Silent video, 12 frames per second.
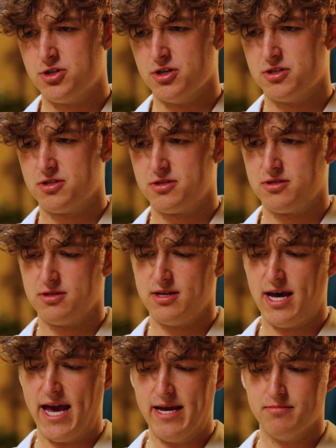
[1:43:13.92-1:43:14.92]
just
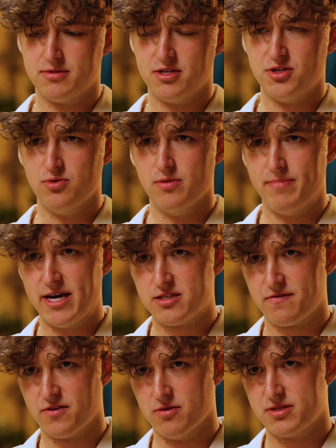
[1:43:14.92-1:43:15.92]
aim to do the
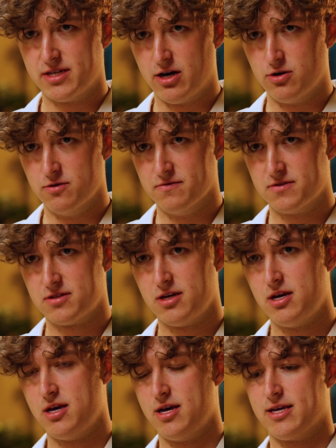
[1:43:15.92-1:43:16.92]
best for themselves,
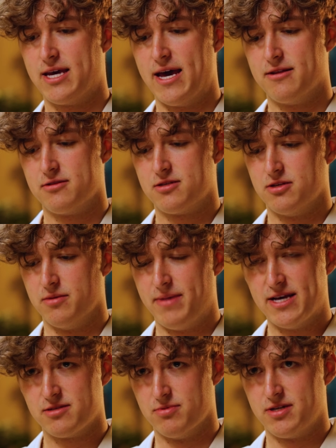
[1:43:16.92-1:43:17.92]
get to the
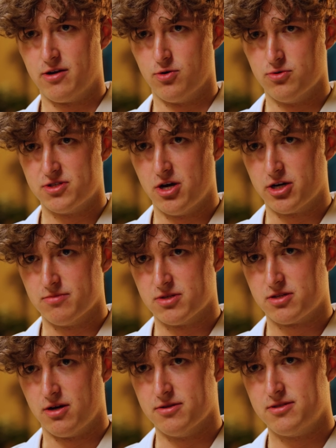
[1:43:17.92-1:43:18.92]
best material
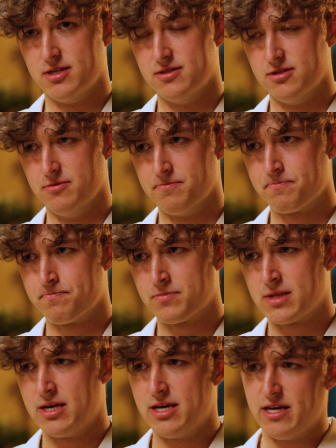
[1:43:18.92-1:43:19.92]
circumstances, and
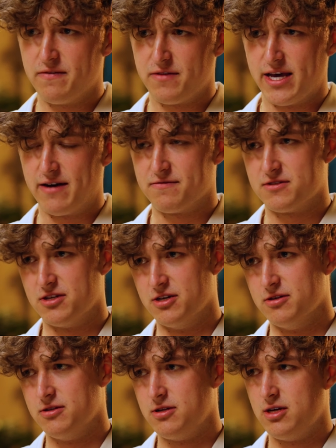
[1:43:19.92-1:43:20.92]
if they have
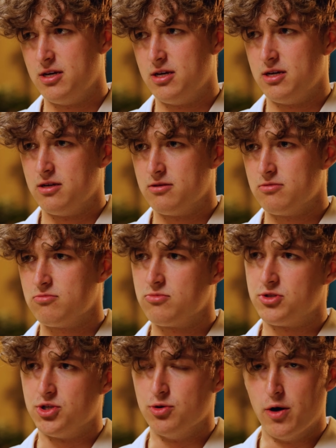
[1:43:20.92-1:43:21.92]
to
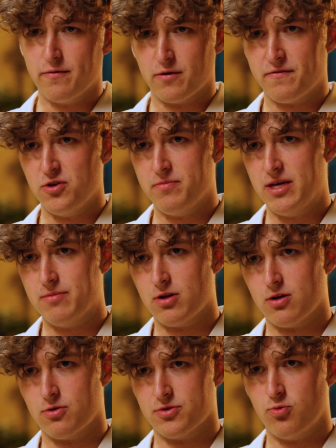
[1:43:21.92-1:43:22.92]
do over a few
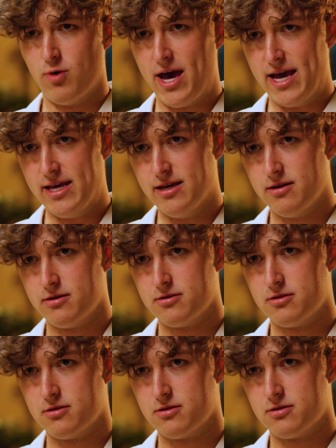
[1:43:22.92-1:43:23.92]
people along the way
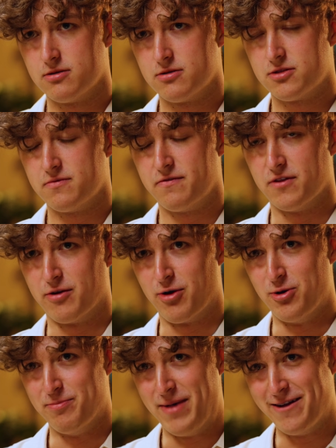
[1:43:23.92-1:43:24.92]
for
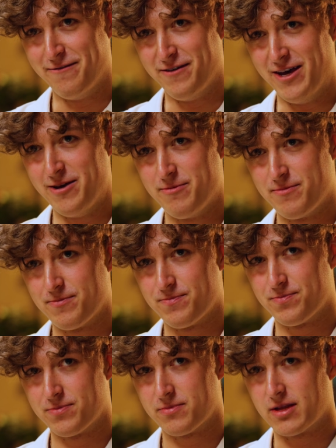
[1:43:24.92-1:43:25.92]
their own benefit,
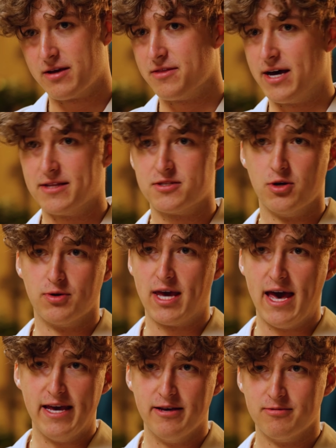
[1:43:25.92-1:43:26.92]
that's
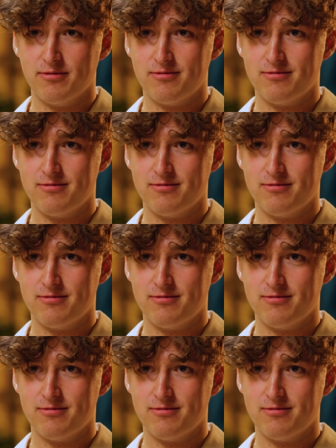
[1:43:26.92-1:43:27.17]
okay?